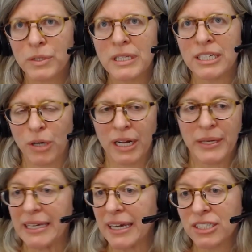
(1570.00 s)
really try to
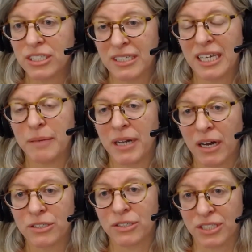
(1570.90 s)
engage the team in
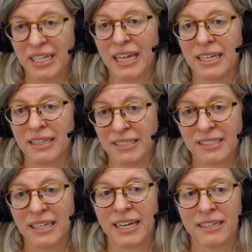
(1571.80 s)
understanding the
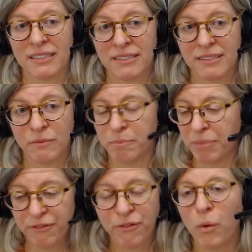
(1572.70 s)
site
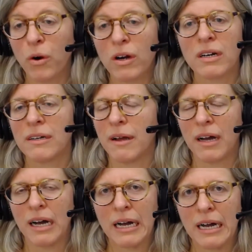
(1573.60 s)
before,
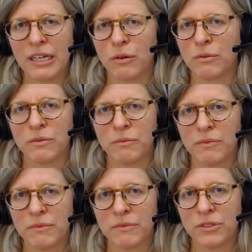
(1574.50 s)

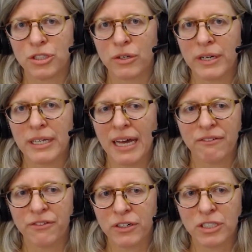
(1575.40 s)
during
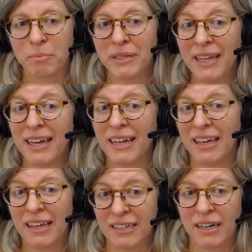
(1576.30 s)
that first
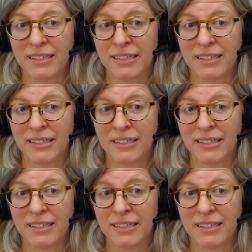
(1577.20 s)
planning and